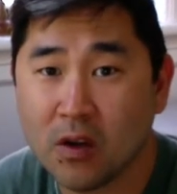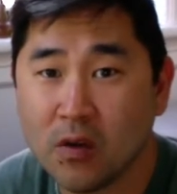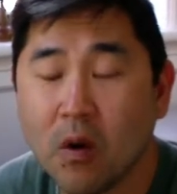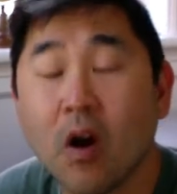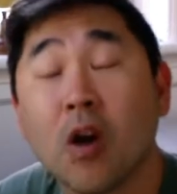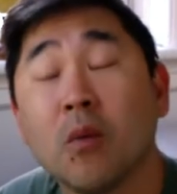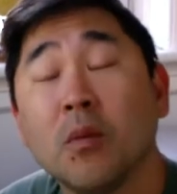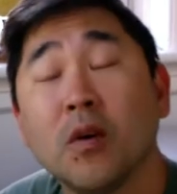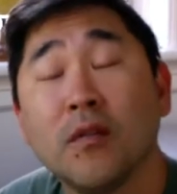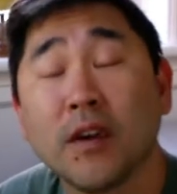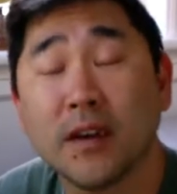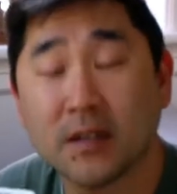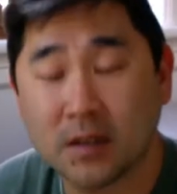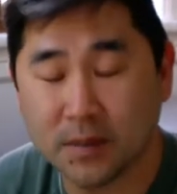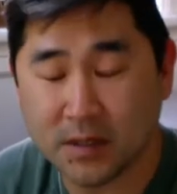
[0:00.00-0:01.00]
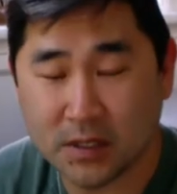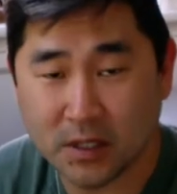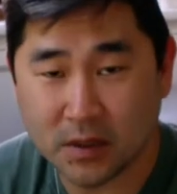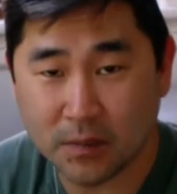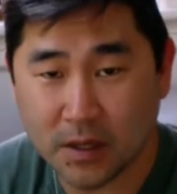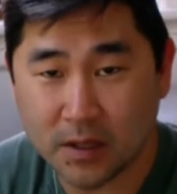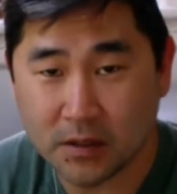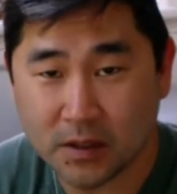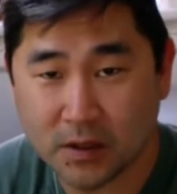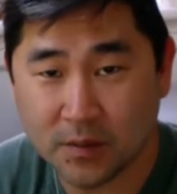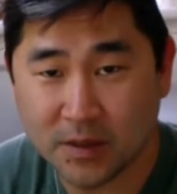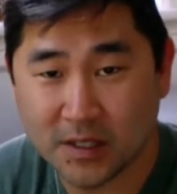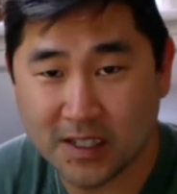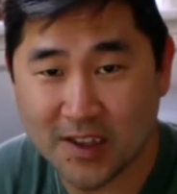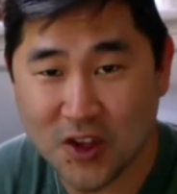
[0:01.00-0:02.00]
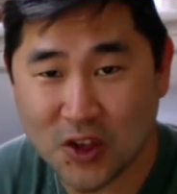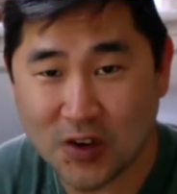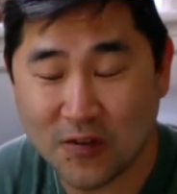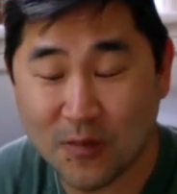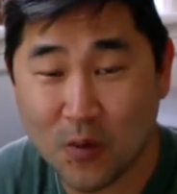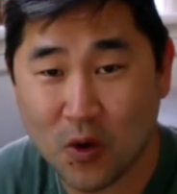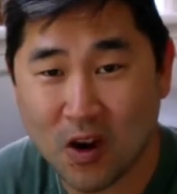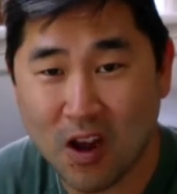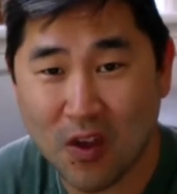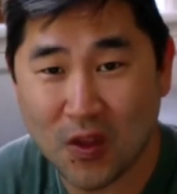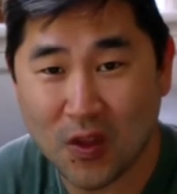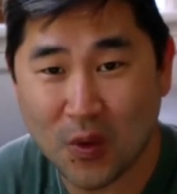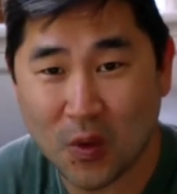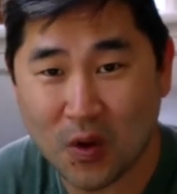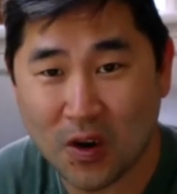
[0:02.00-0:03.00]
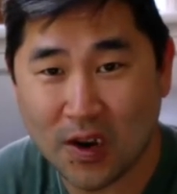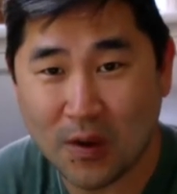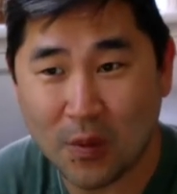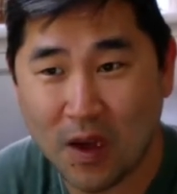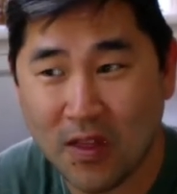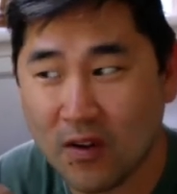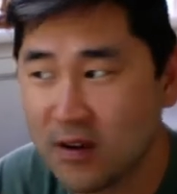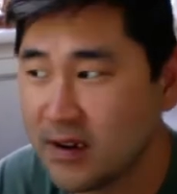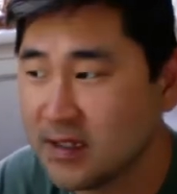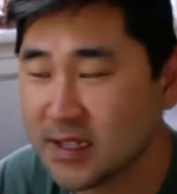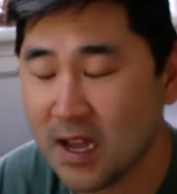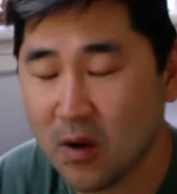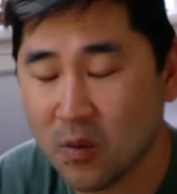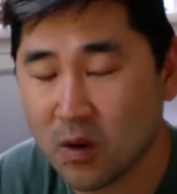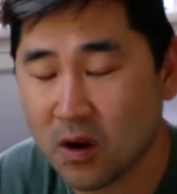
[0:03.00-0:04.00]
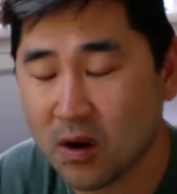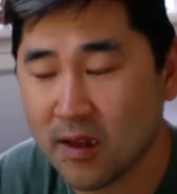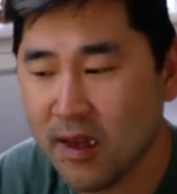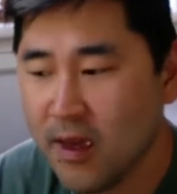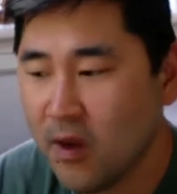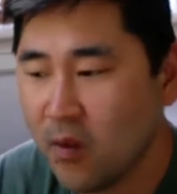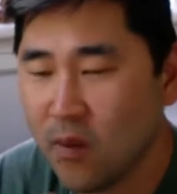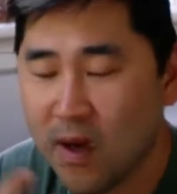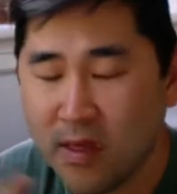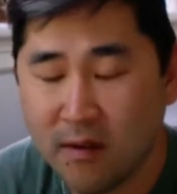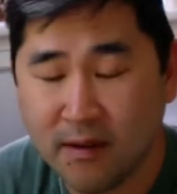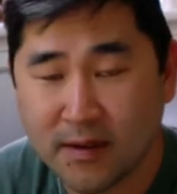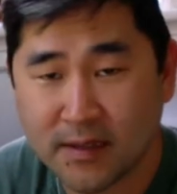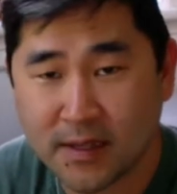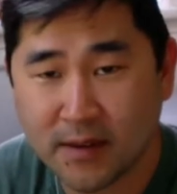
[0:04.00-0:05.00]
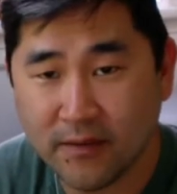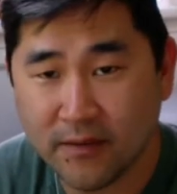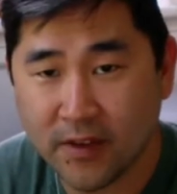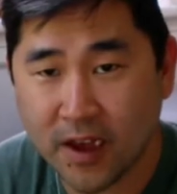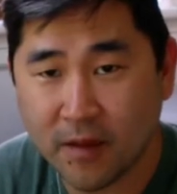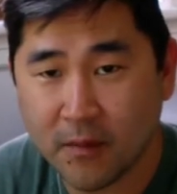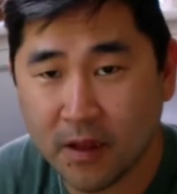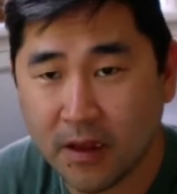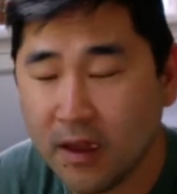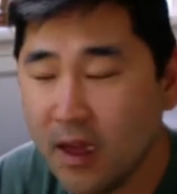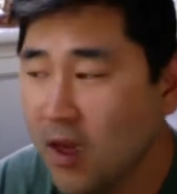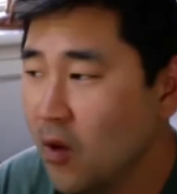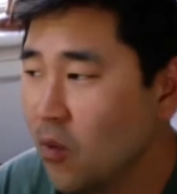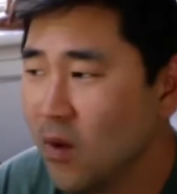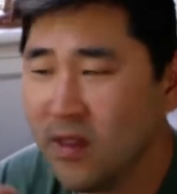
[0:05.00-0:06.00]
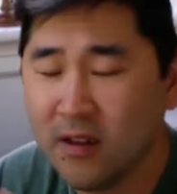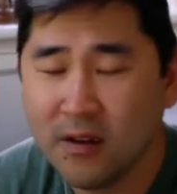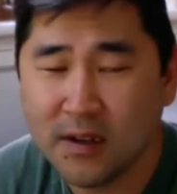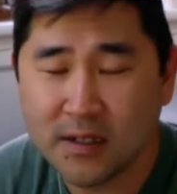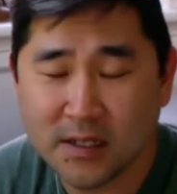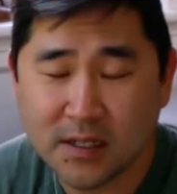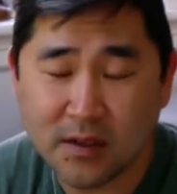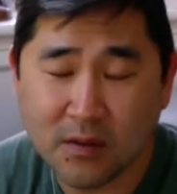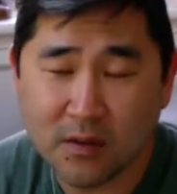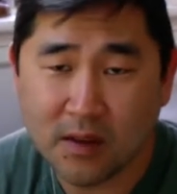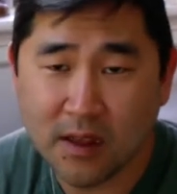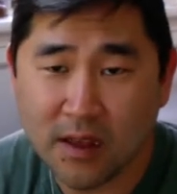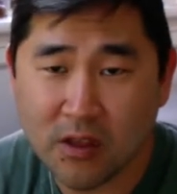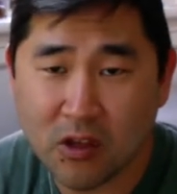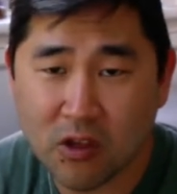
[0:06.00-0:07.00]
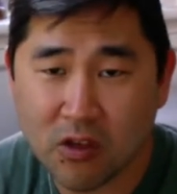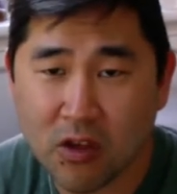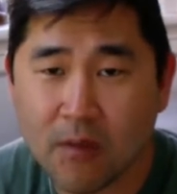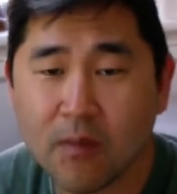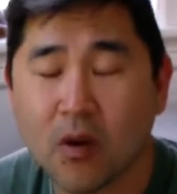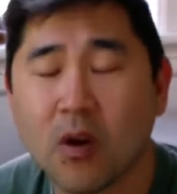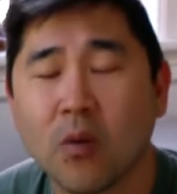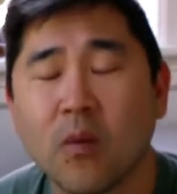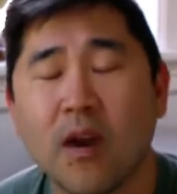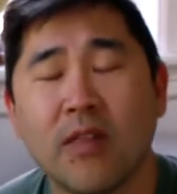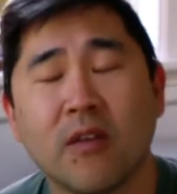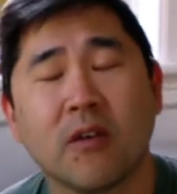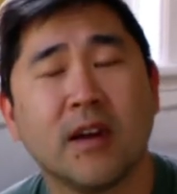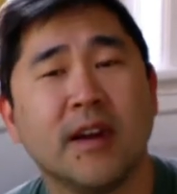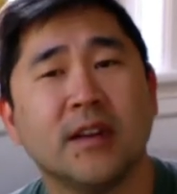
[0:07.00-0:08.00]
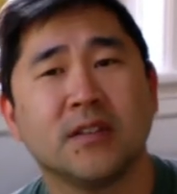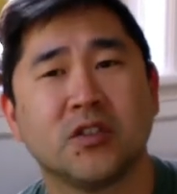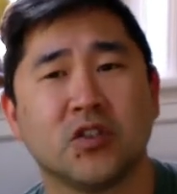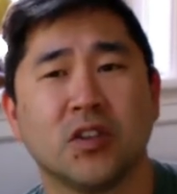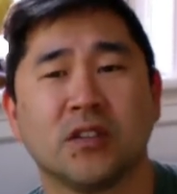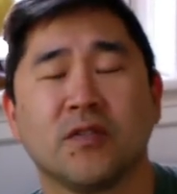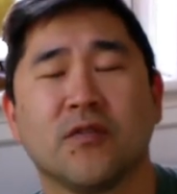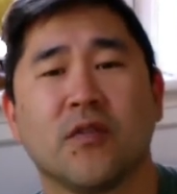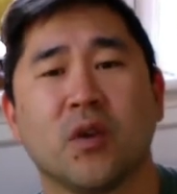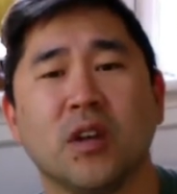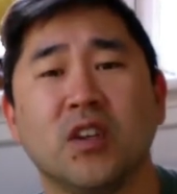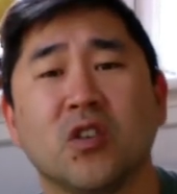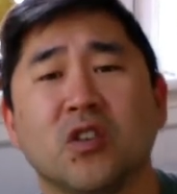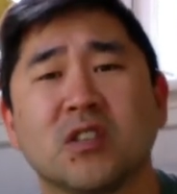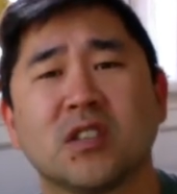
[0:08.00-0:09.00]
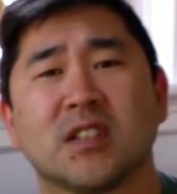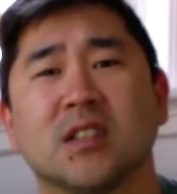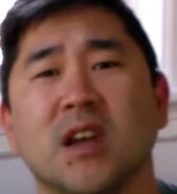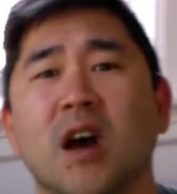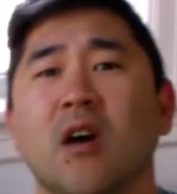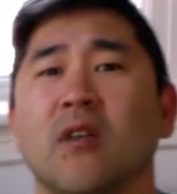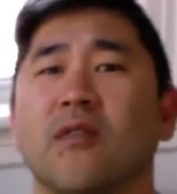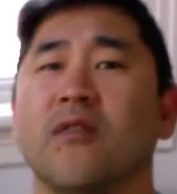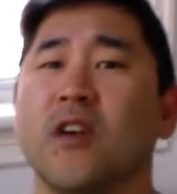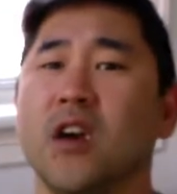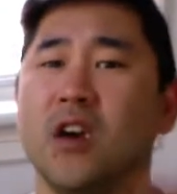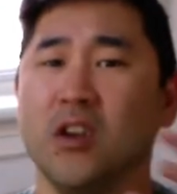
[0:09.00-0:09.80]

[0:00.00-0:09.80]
You are moving into a position of more authority, whether it's at work, whether it's in family, whether it's in a relationship, or whether it's just for yourself.